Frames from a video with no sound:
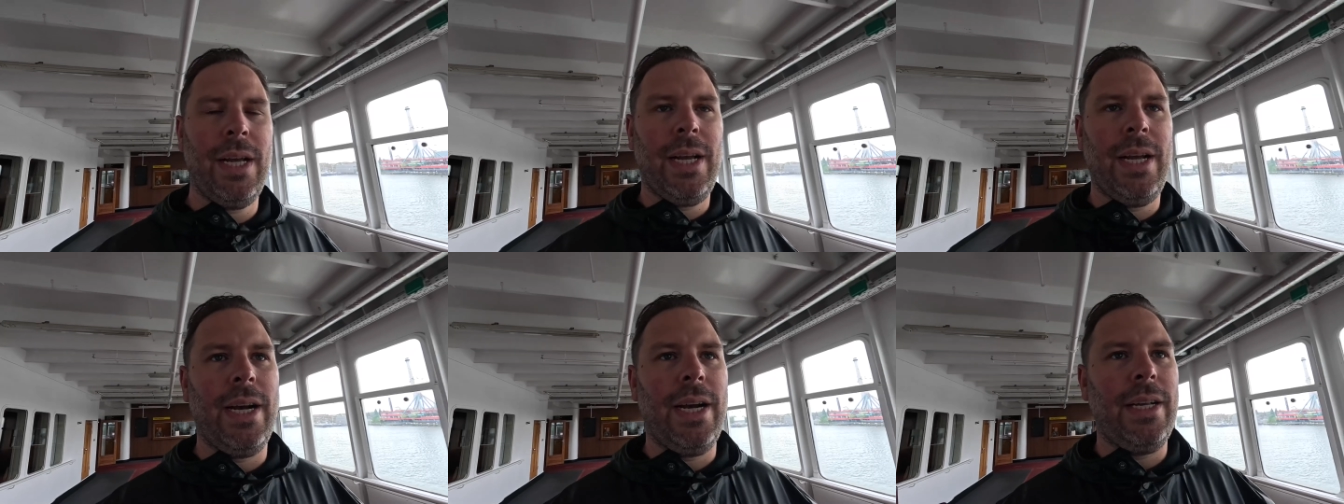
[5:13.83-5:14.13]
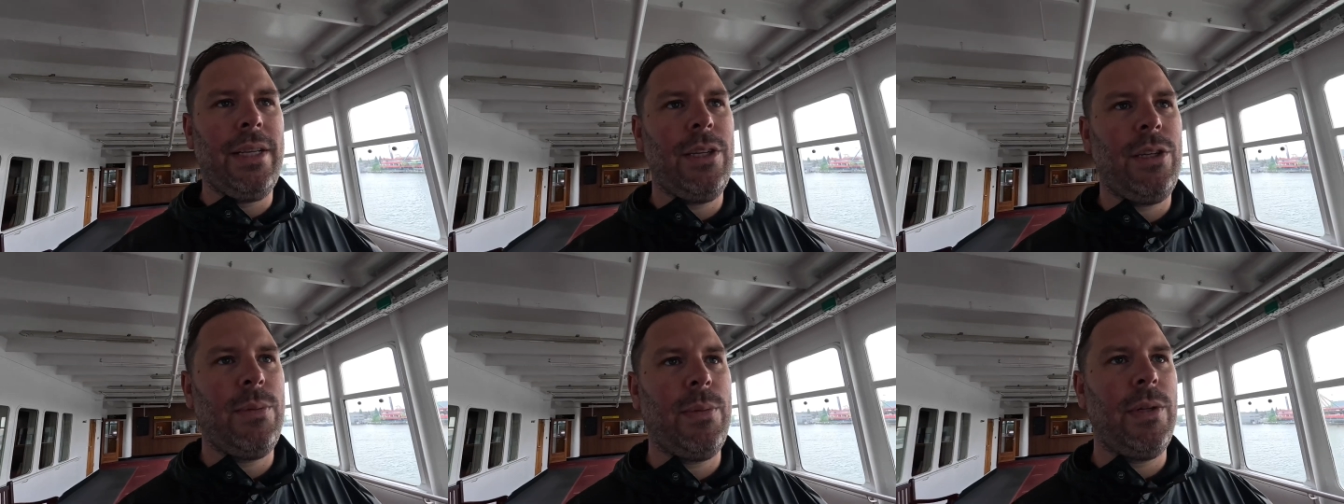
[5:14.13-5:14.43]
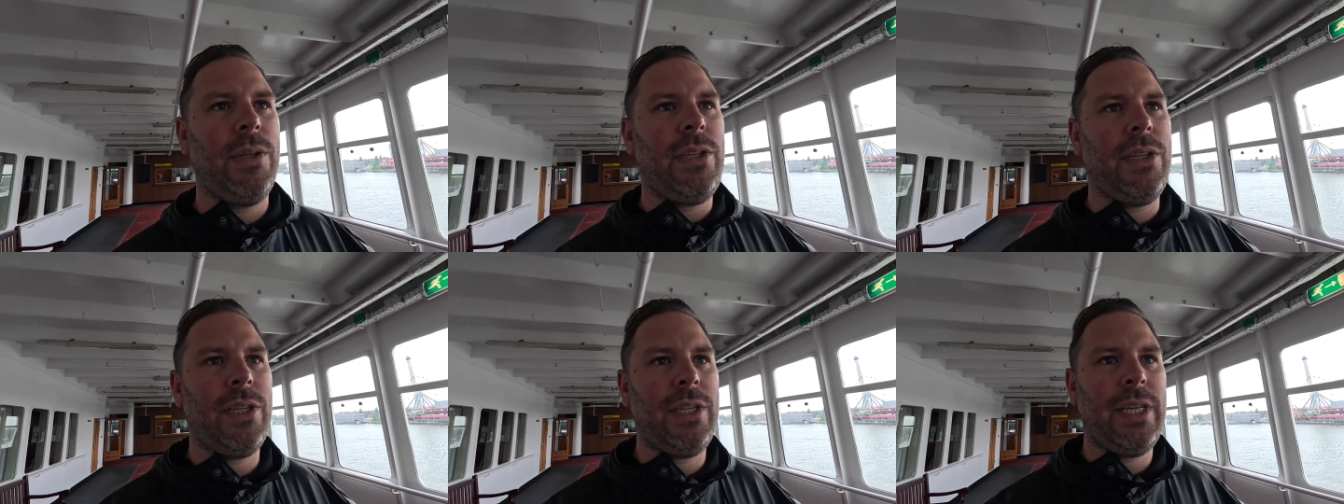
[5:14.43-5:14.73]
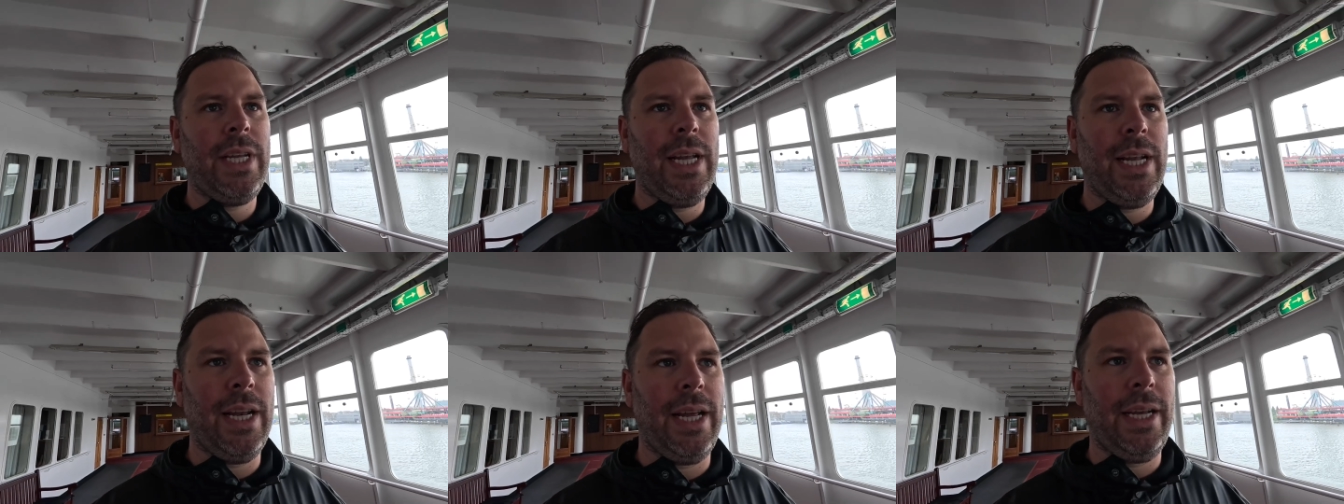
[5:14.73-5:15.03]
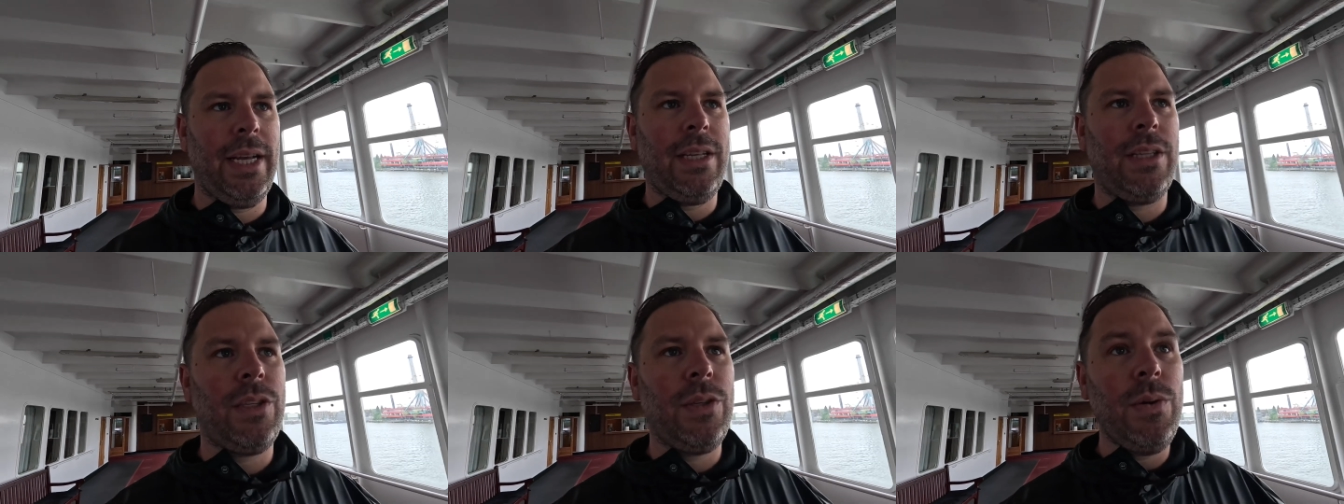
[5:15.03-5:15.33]
I just wanted to say, like,
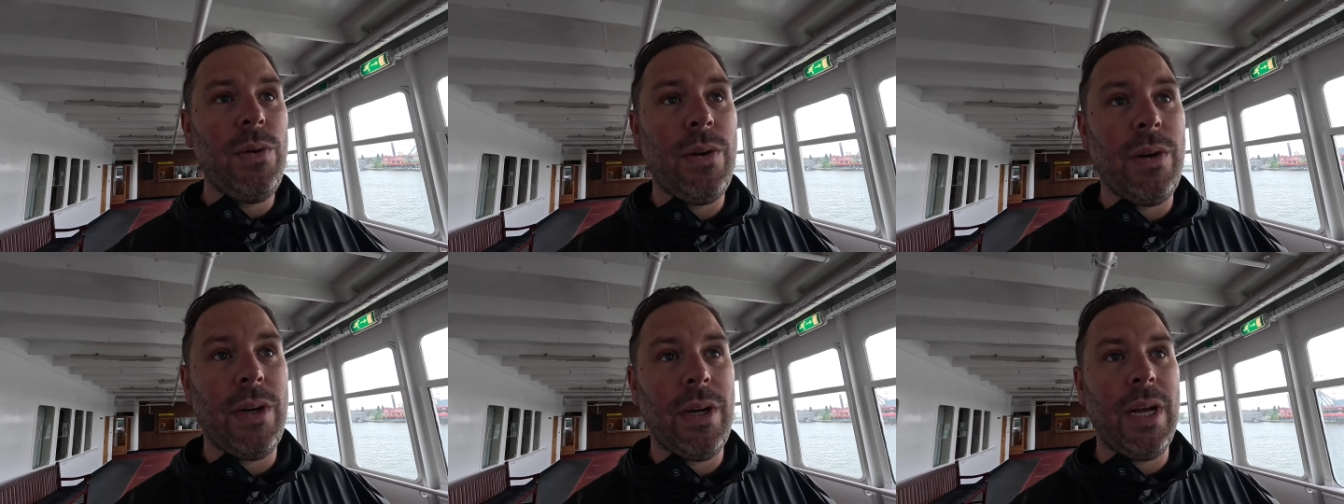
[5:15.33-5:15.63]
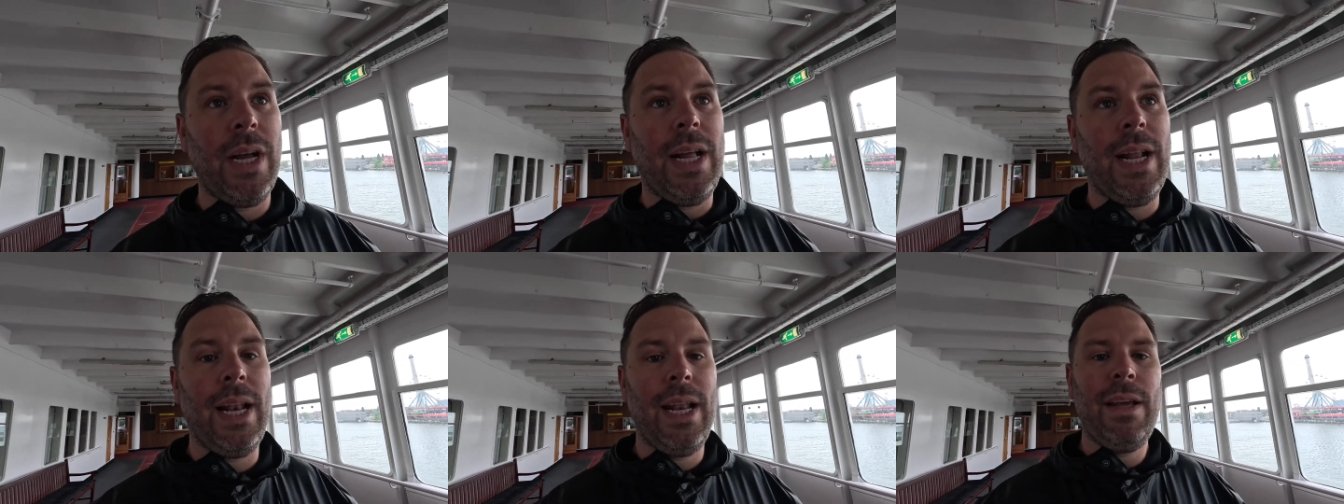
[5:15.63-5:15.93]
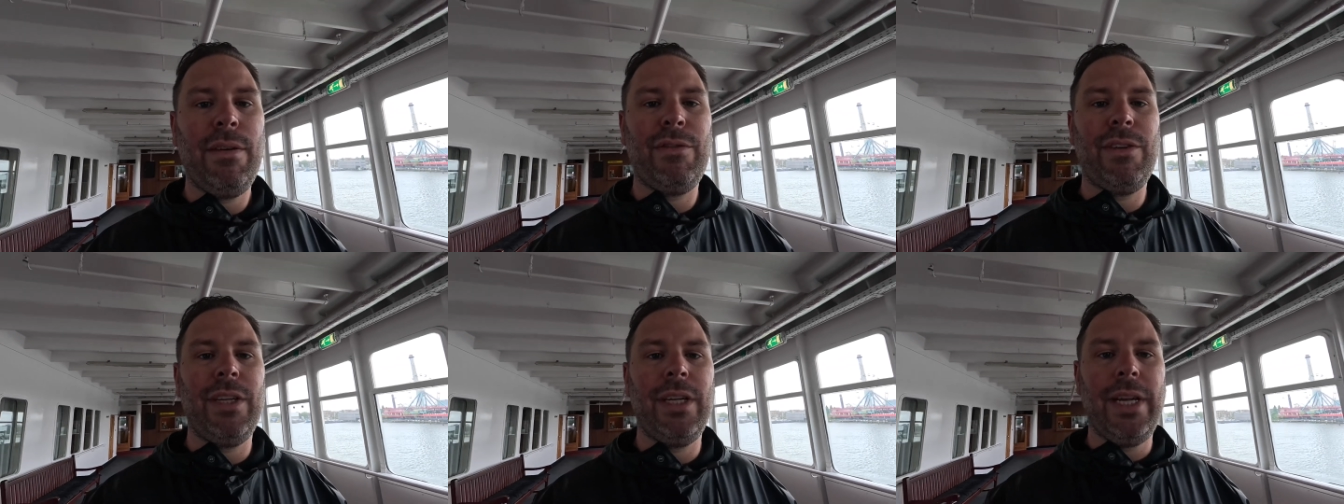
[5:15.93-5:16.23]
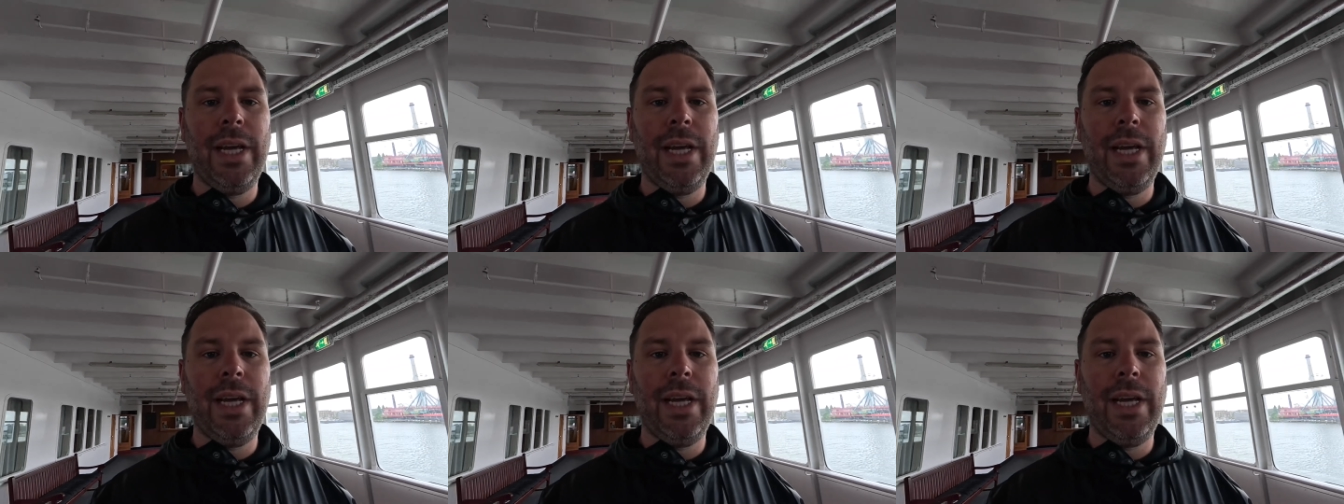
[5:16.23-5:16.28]
it took 11